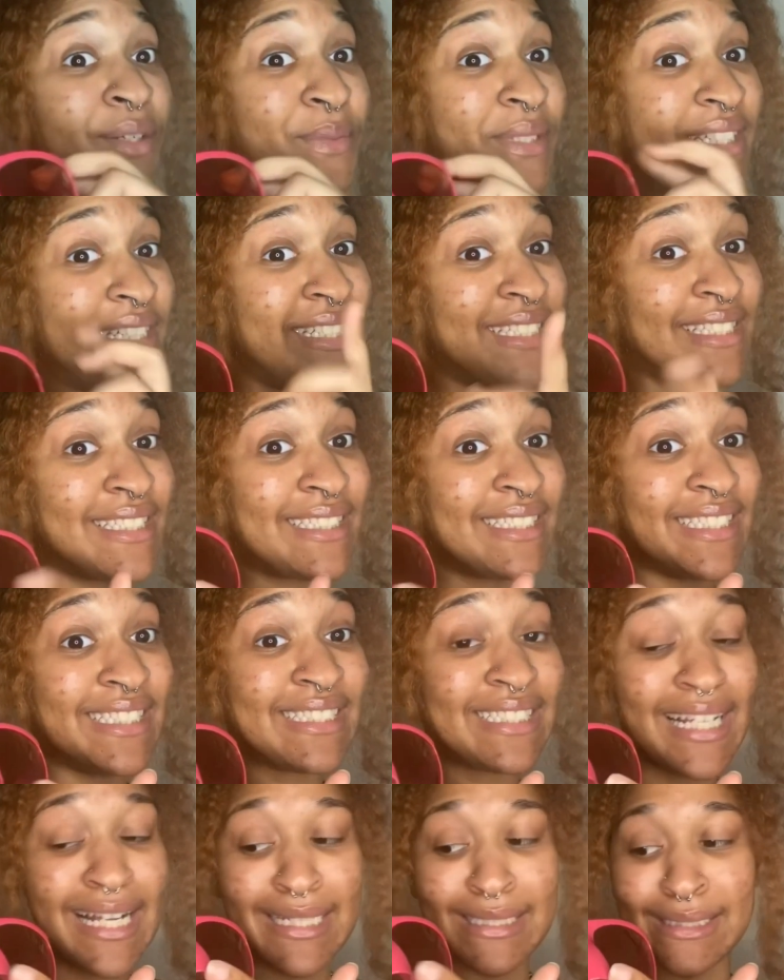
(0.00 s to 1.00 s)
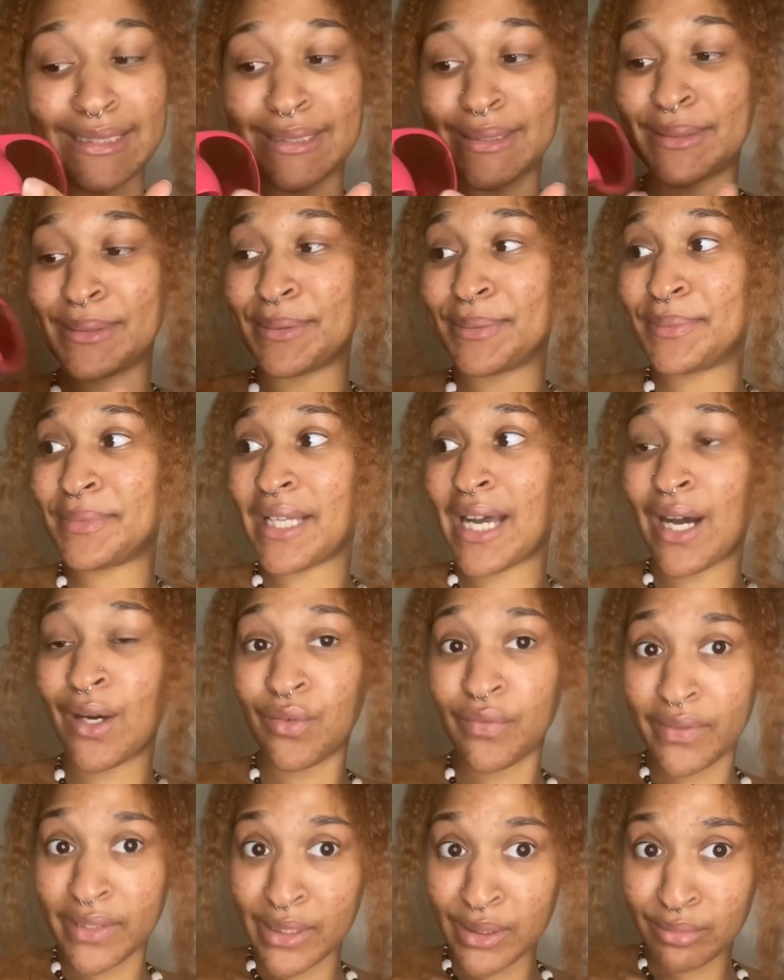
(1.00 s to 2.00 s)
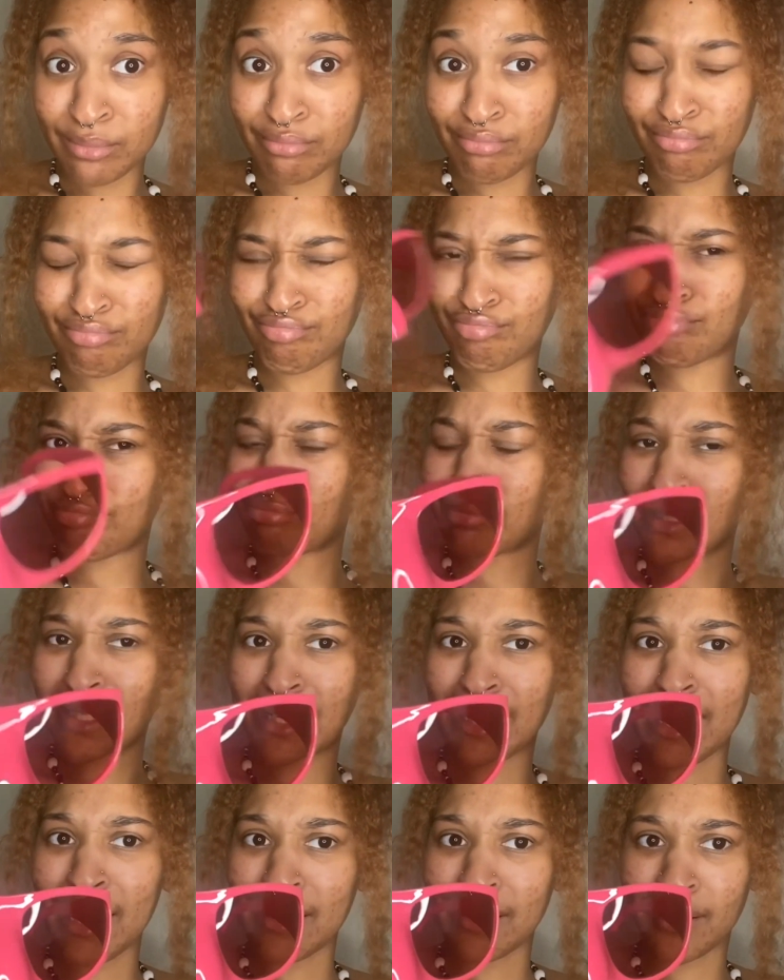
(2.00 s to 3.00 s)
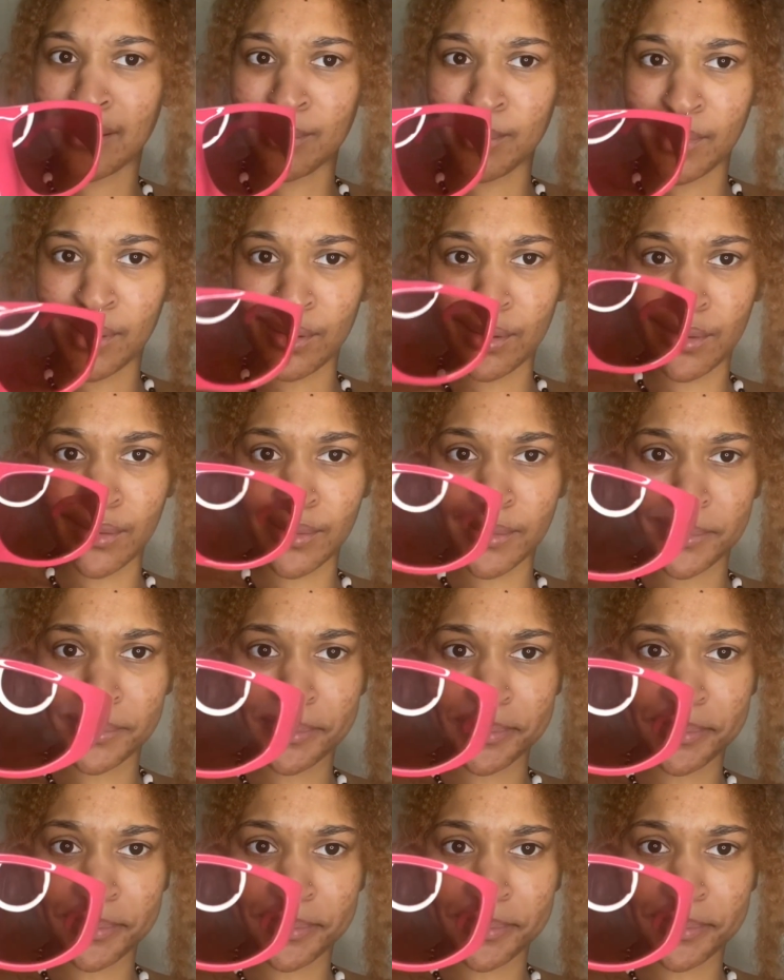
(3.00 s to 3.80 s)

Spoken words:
with these glasses too. The outfit gotta come cold.